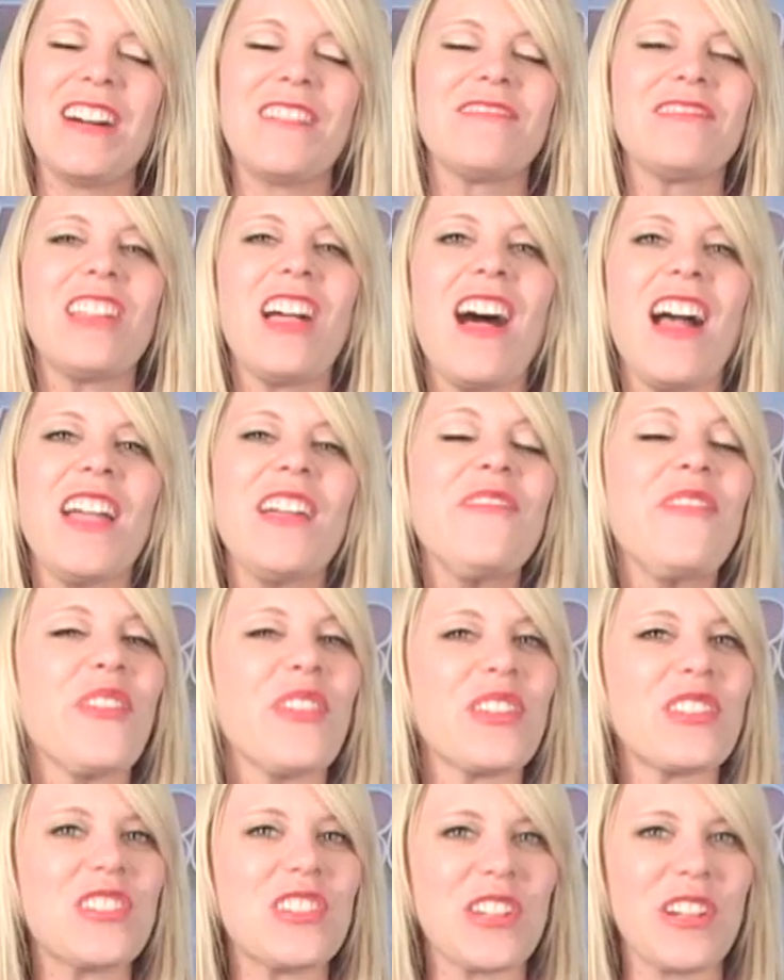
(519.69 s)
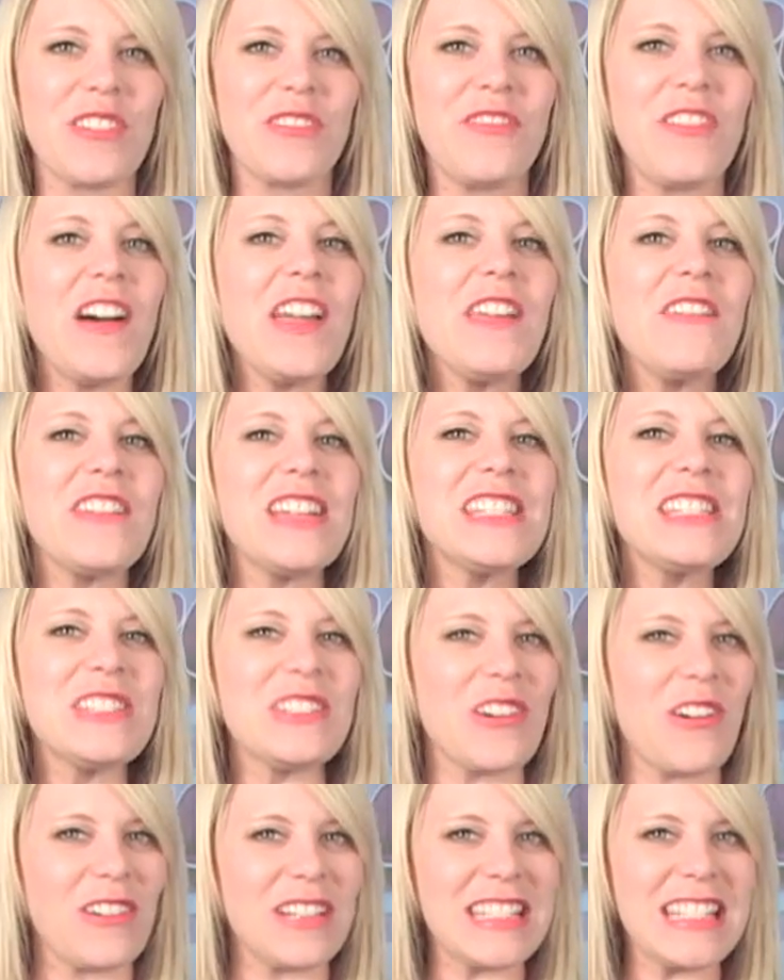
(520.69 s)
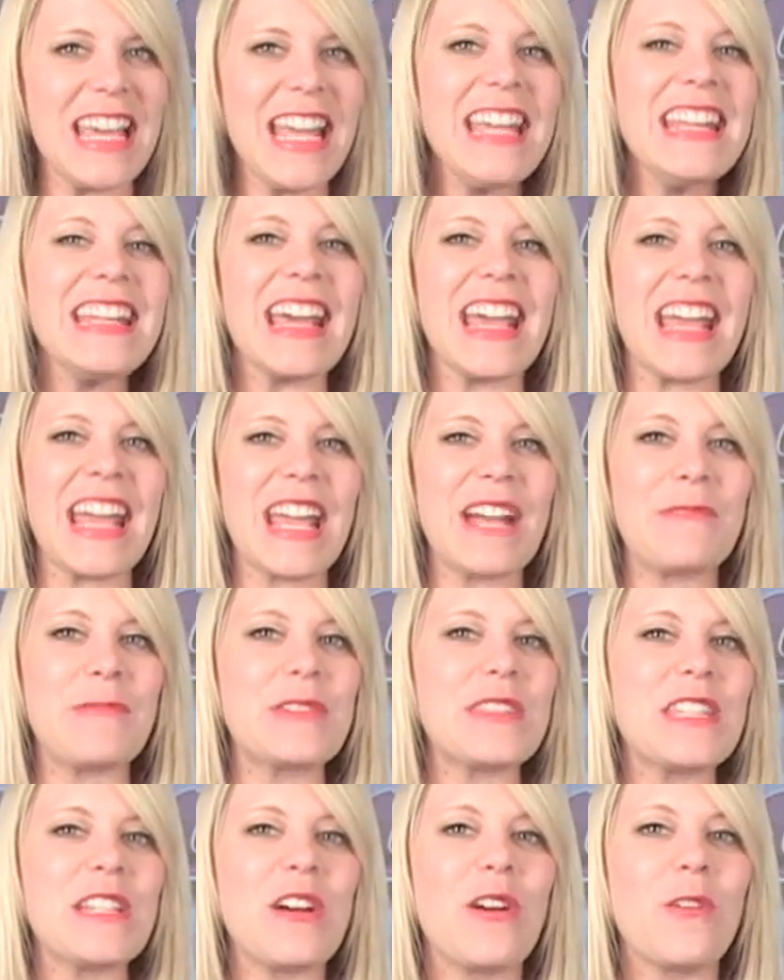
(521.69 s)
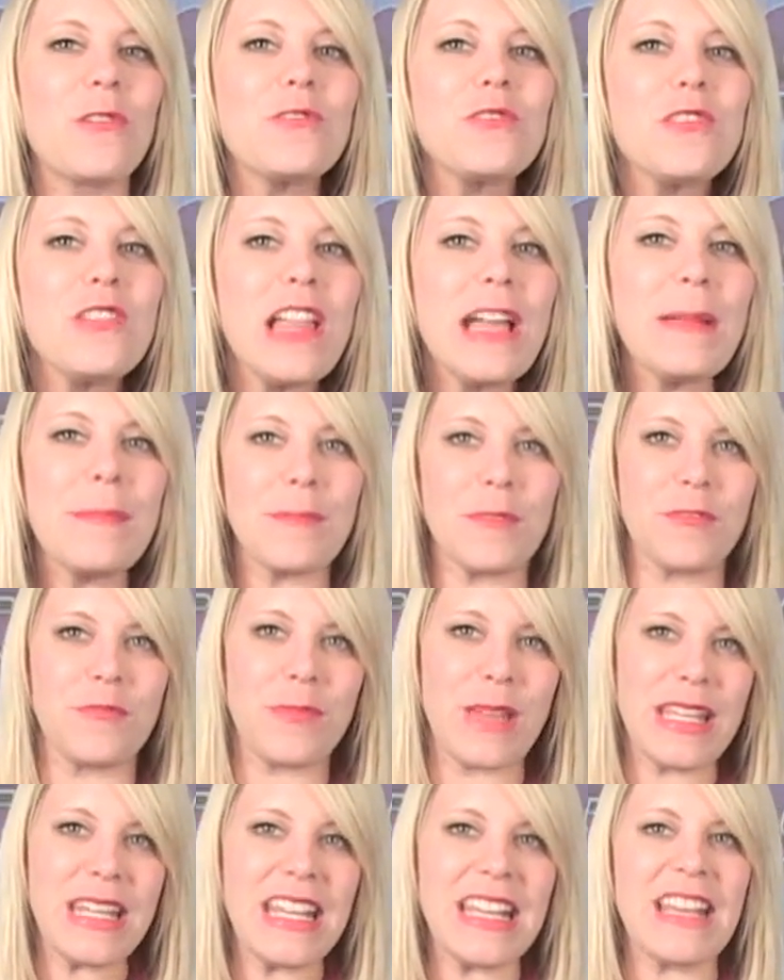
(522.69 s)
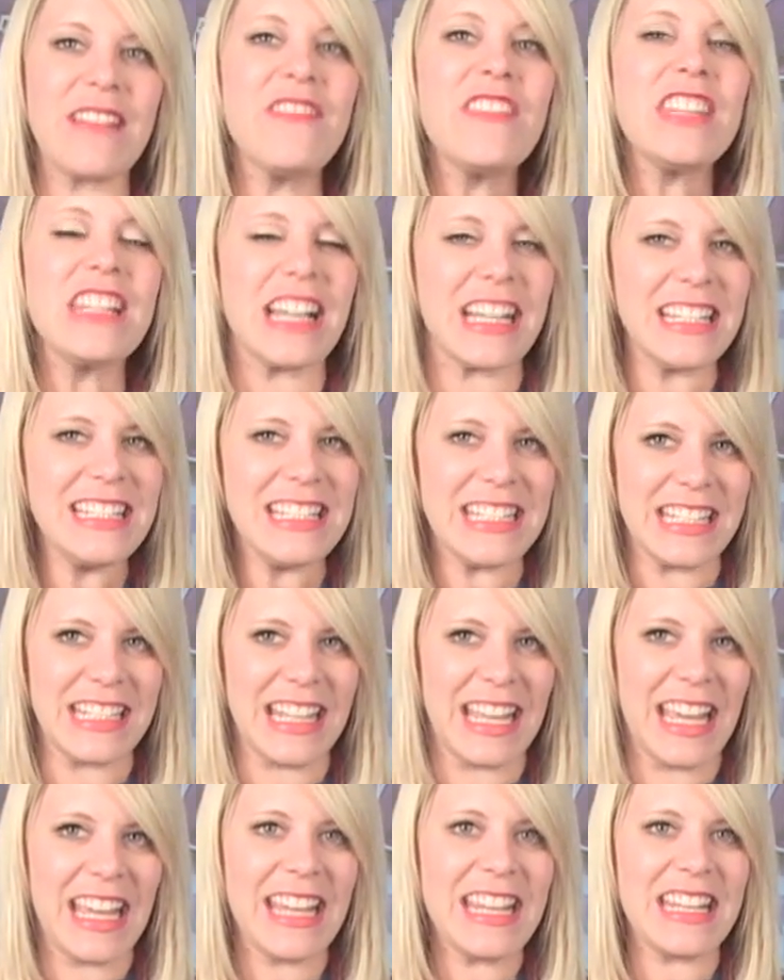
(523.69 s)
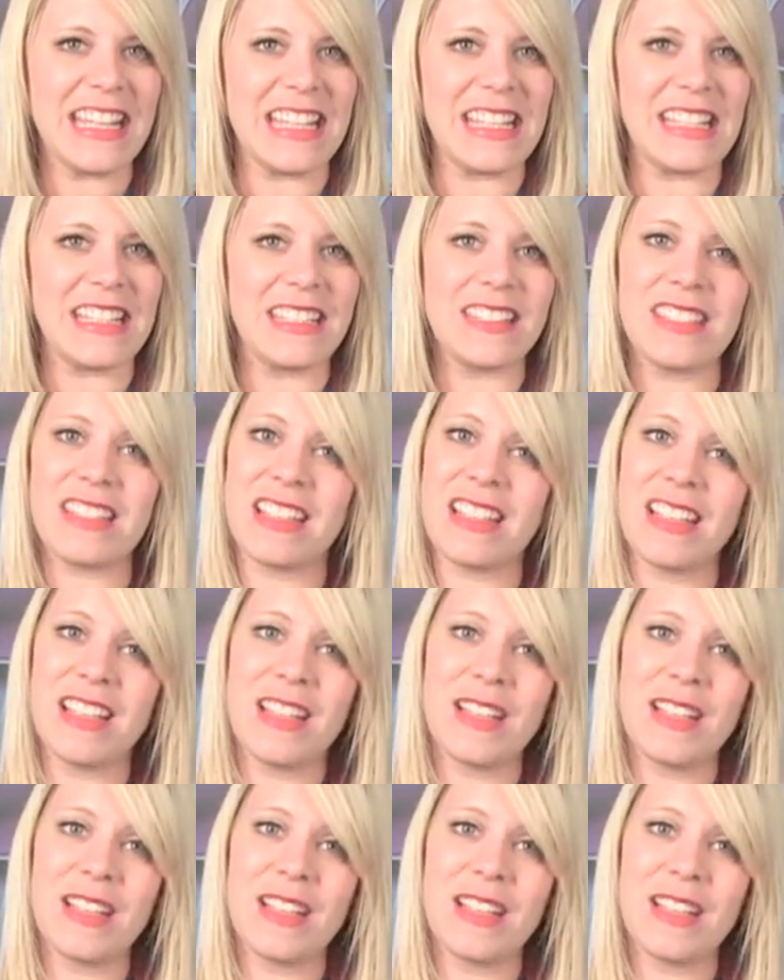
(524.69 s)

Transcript: Flying for the sheer fun of it saw its heyday with the ultralight movement in the 1980s,